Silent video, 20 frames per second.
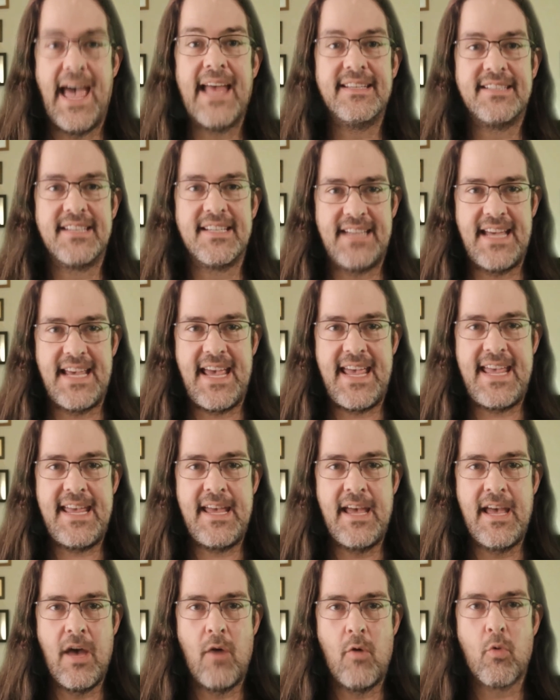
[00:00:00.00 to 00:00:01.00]
and
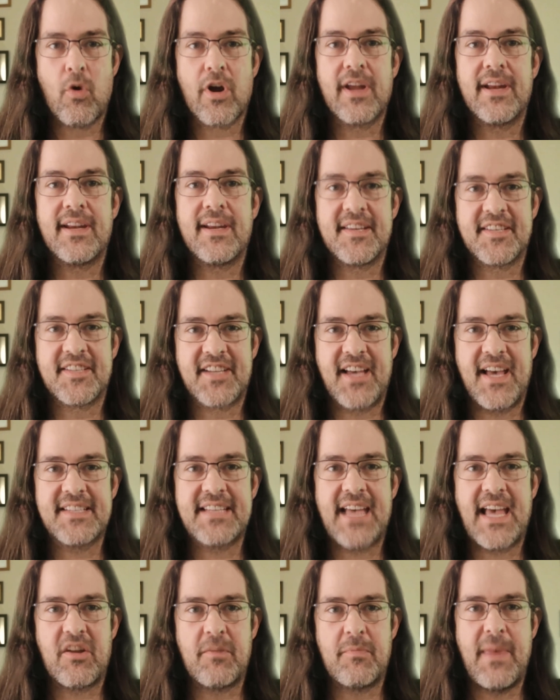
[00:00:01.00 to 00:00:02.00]
today we're going to
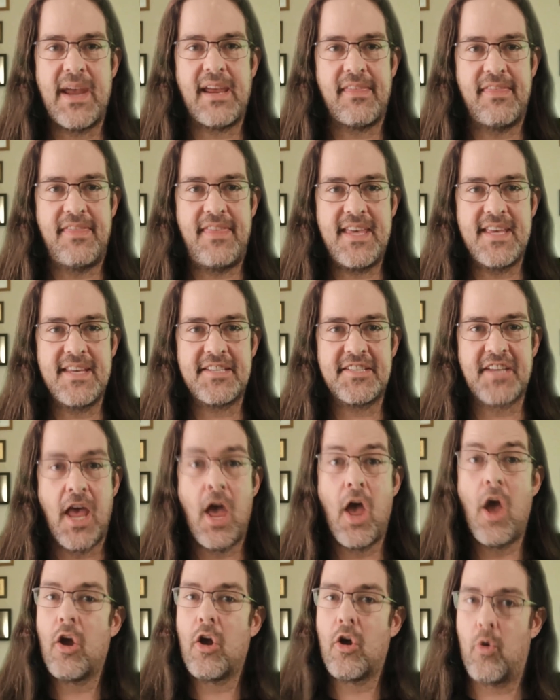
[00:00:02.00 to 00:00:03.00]
discuss how to make
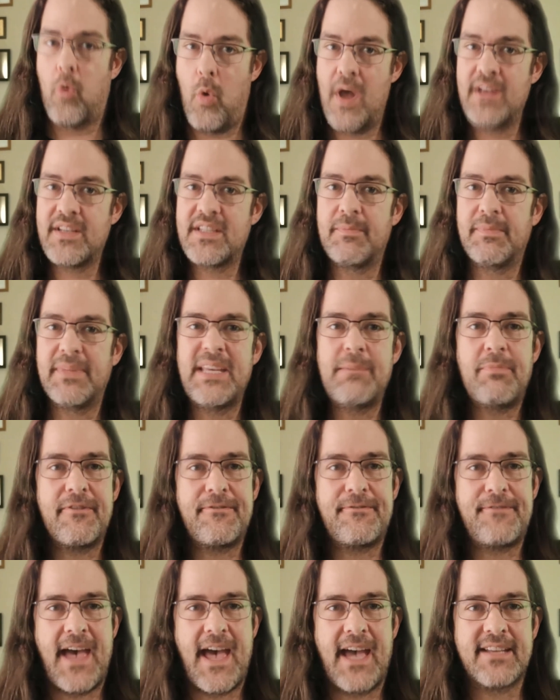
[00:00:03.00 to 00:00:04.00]
this quantum
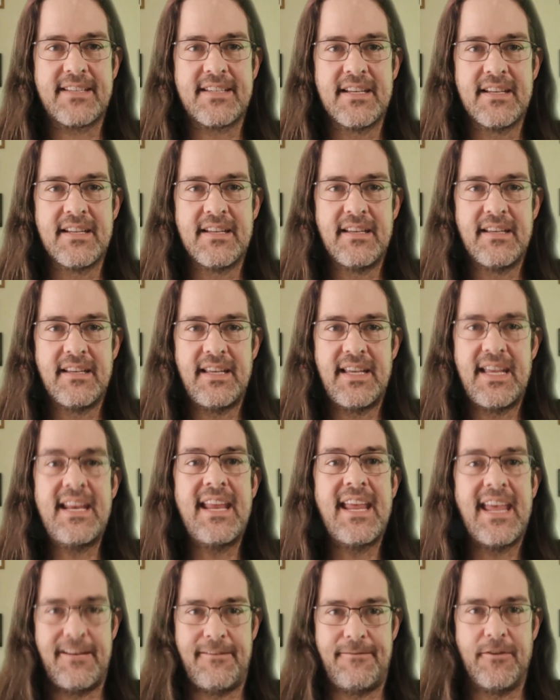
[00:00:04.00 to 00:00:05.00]
leap effect
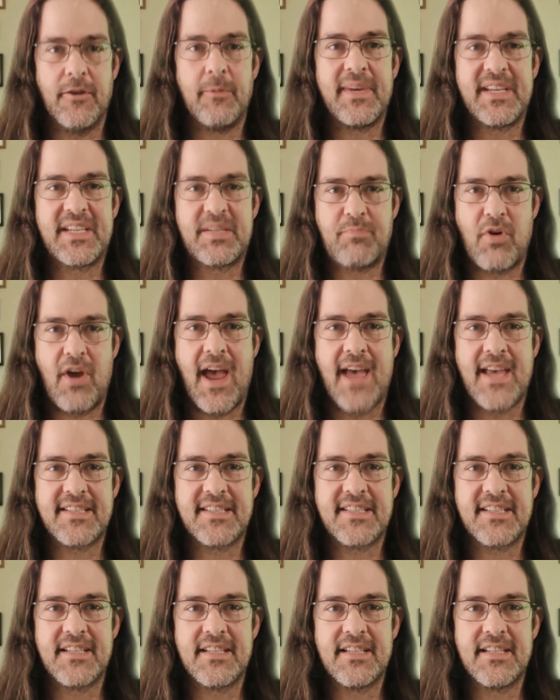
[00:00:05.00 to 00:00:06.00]
in Hitfilm Express.